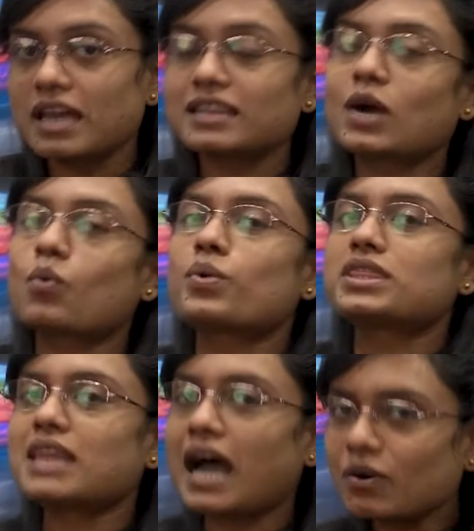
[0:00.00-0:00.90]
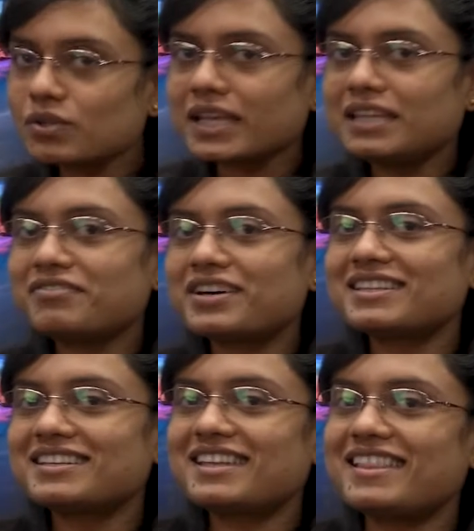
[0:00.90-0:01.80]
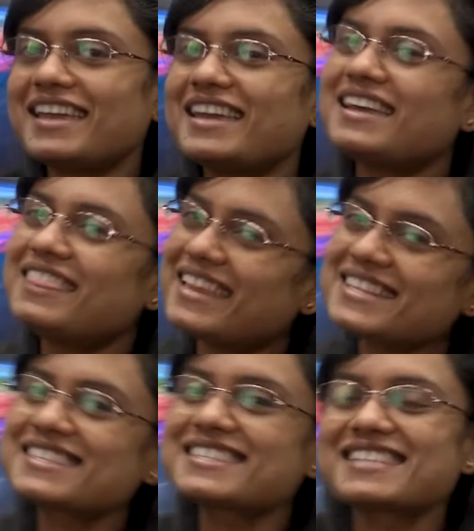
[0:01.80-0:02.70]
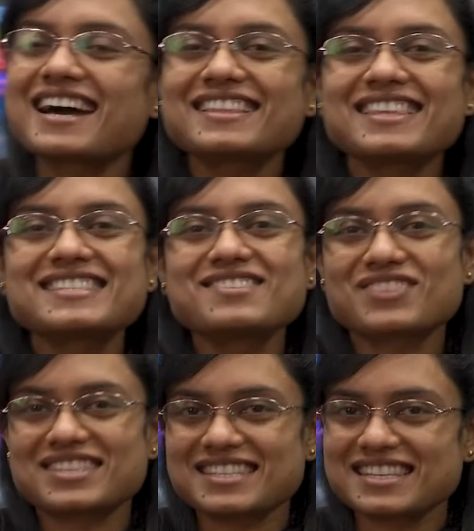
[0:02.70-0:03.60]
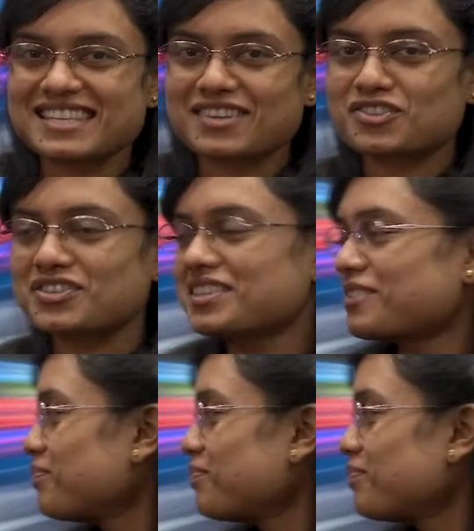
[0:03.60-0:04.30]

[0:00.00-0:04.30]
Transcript: Now without any further delay, let's start this interesting session.